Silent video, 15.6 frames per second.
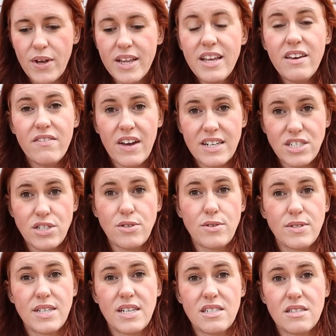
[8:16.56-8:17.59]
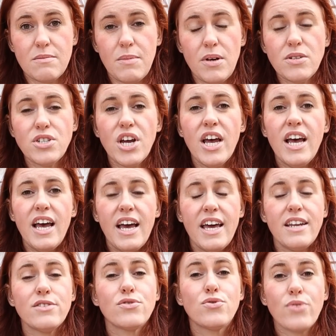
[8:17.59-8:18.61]
in the event you use it as a mulch,
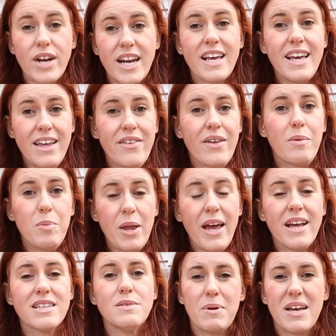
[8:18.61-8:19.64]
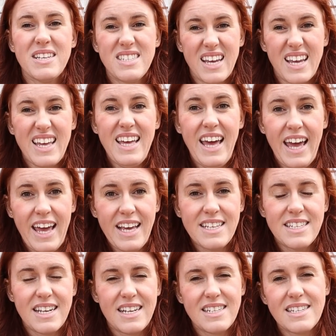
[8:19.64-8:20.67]
it is great at killing plants because it
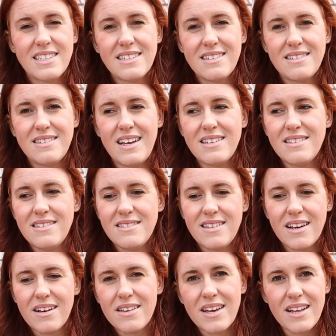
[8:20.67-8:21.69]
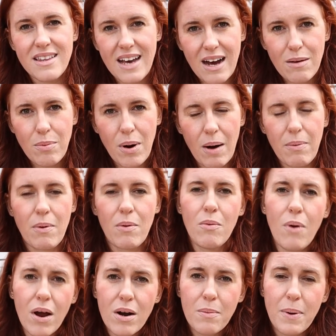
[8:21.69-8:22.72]
cakes and it doesn't necessarily allow proper
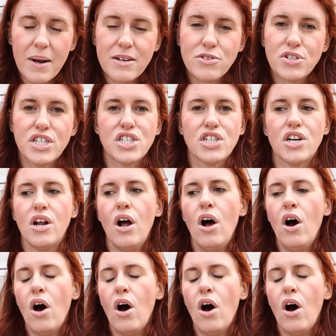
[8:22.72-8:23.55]
water penetration,